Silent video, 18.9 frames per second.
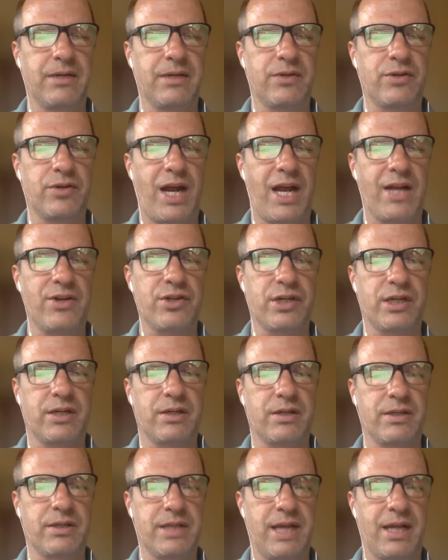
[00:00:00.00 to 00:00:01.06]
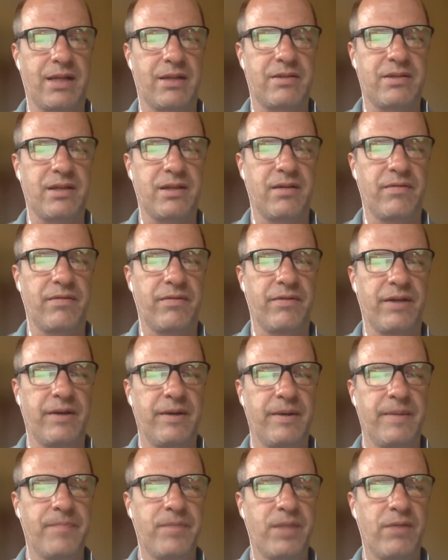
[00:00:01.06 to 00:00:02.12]
tragic deaths of
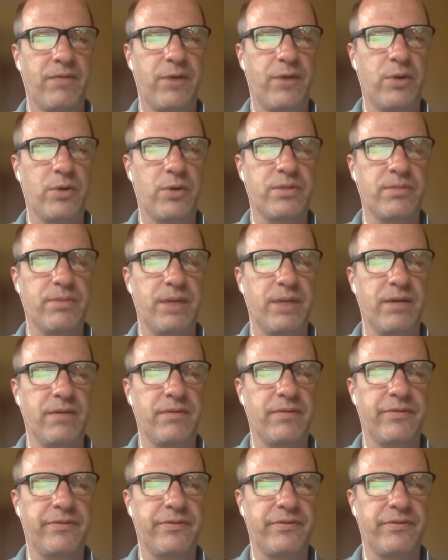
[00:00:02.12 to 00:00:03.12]
folks above